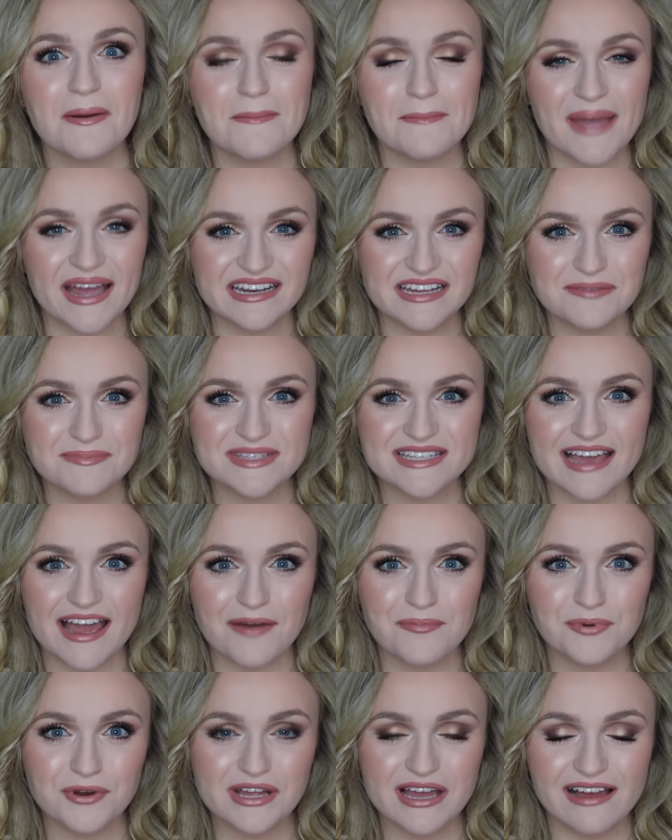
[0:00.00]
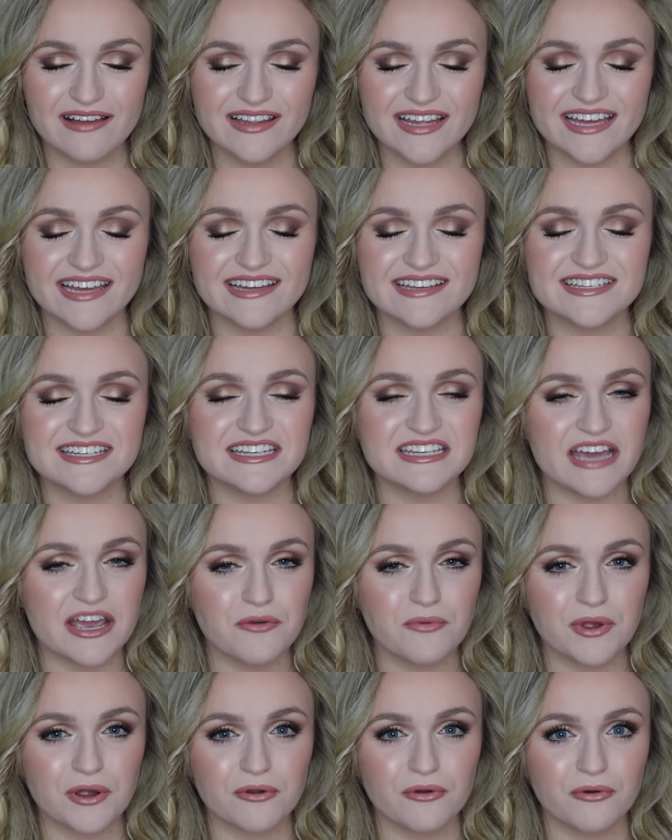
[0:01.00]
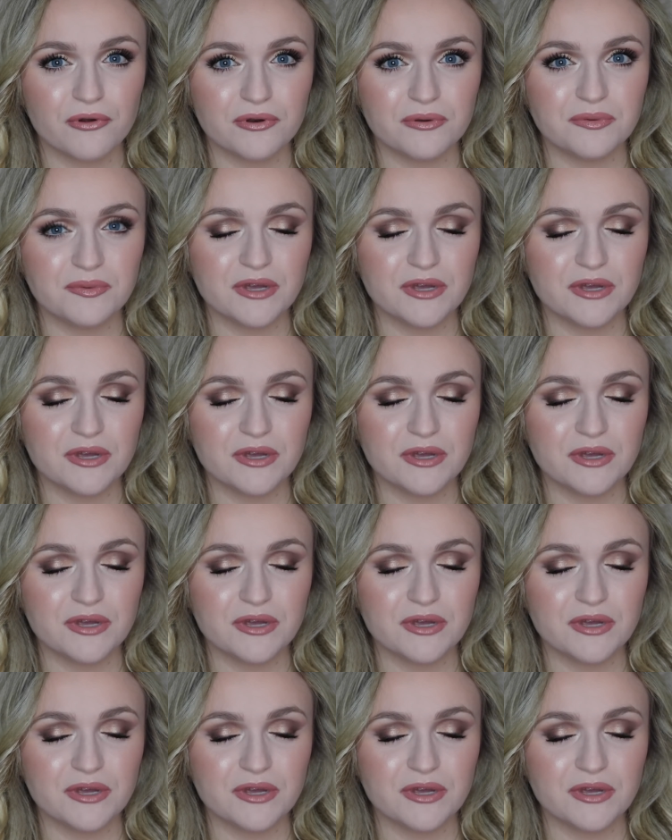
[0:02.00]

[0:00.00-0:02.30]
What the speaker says: My name's Gabrielle and today we are going